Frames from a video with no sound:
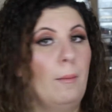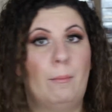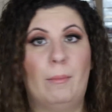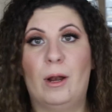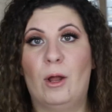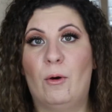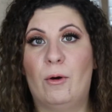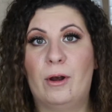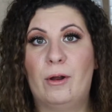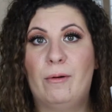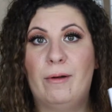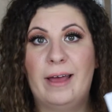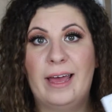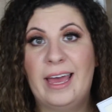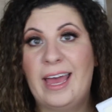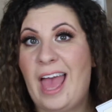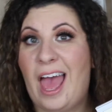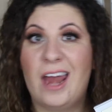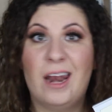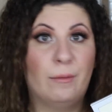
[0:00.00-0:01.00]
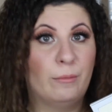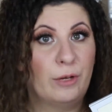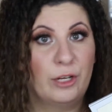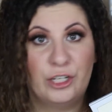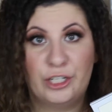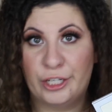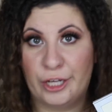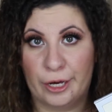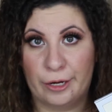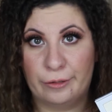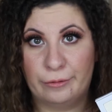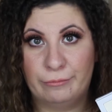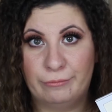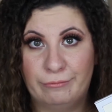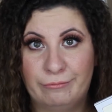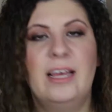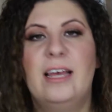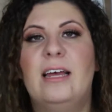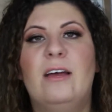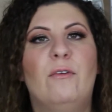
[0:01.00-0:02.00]
blow it away and I'm good to go.
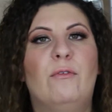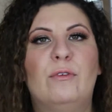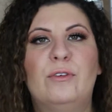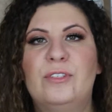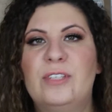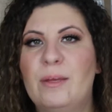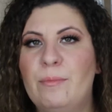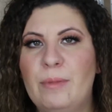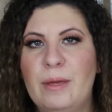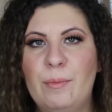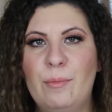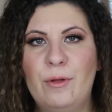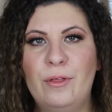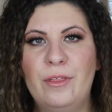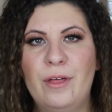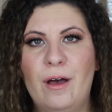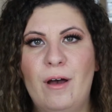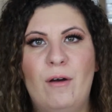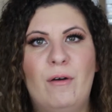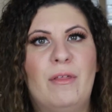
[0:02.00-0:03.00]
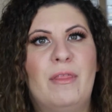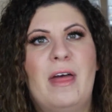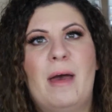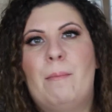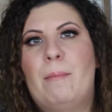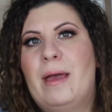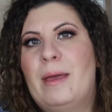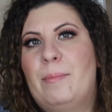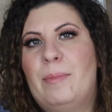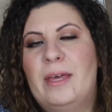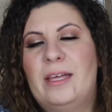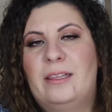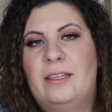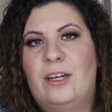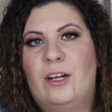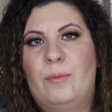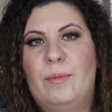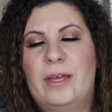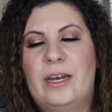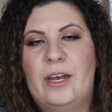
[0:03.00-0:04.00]
For some people though, that might be a
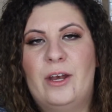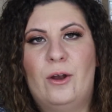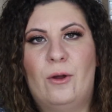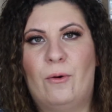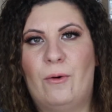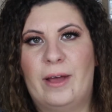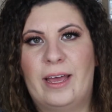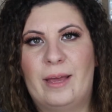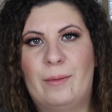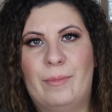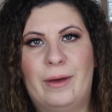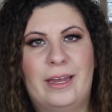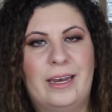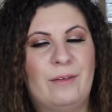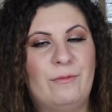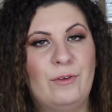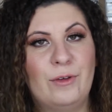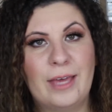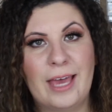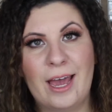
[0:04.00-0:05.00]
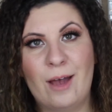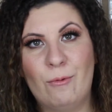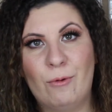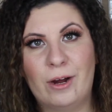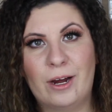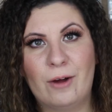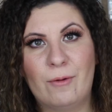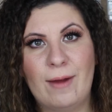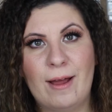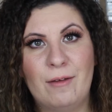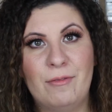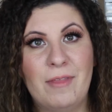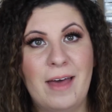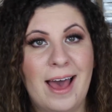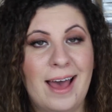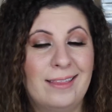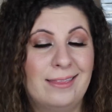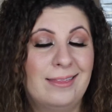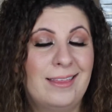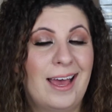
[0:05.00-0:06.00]
little bit annoying, but if you can't work around
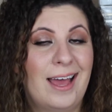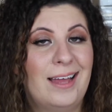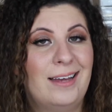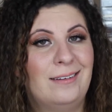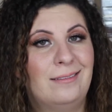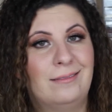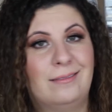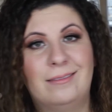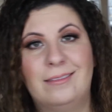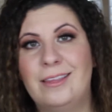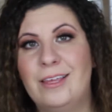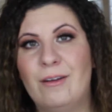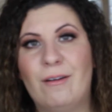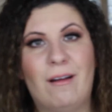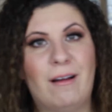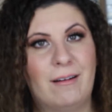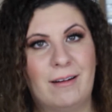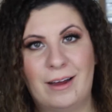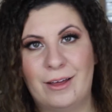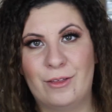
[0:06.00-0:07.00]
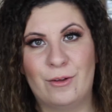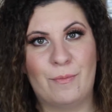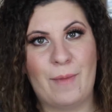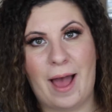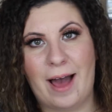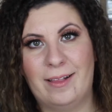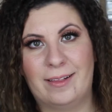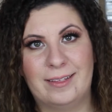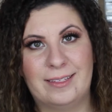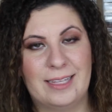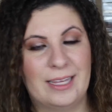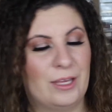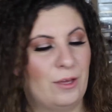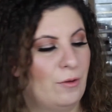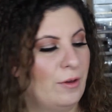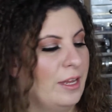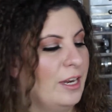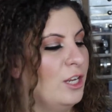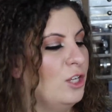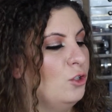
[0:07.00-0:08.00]
that, then there are other palettes that
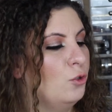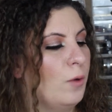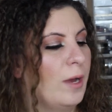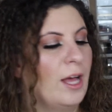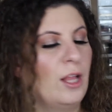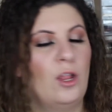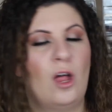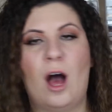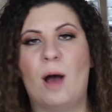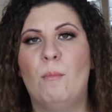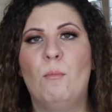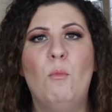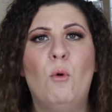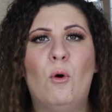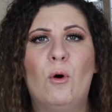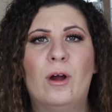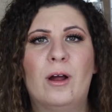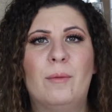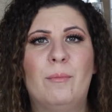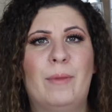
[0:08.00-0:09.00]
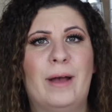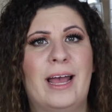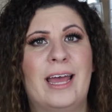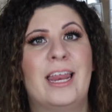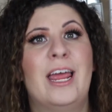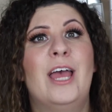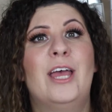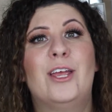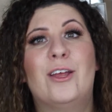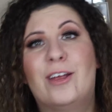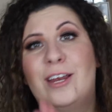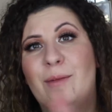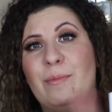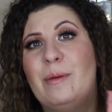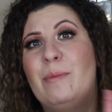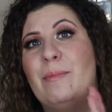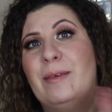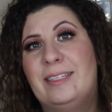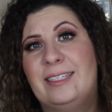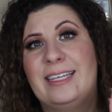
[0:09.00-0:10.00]
you can enjoy a lot more, but you're gonna
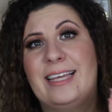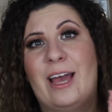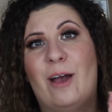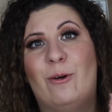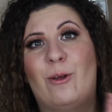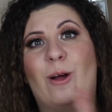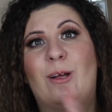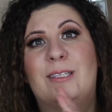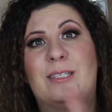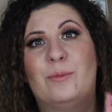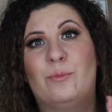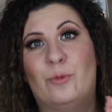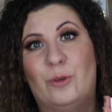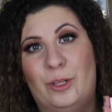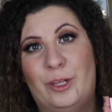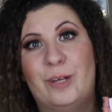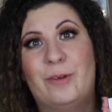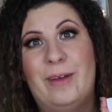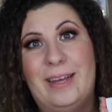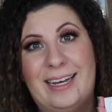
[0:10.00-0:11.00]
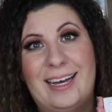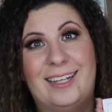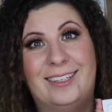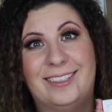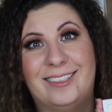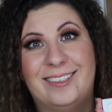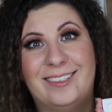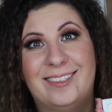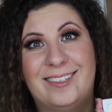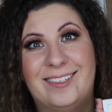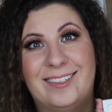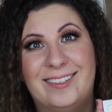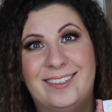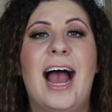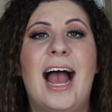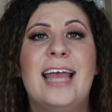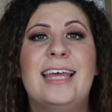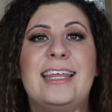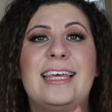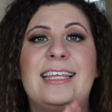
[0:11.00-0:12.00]
be missing out on some really great colors.
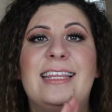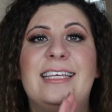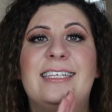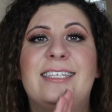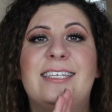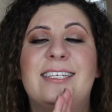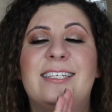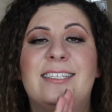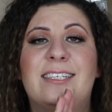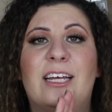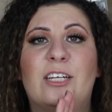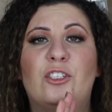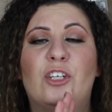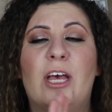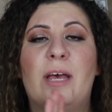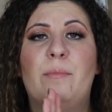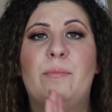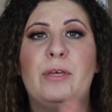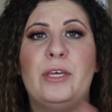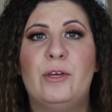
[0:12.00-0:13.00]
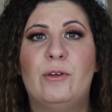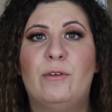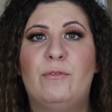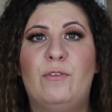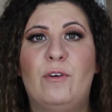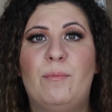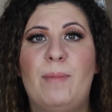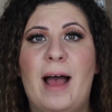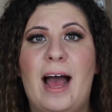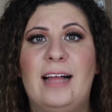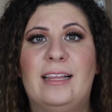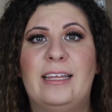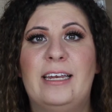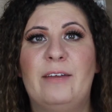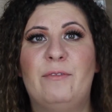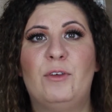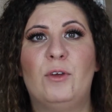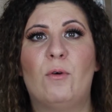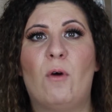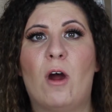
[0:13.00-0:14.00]
I think this is such a beautiful palette
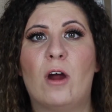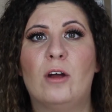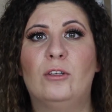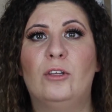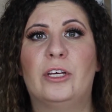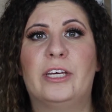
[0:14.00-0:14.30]
if you are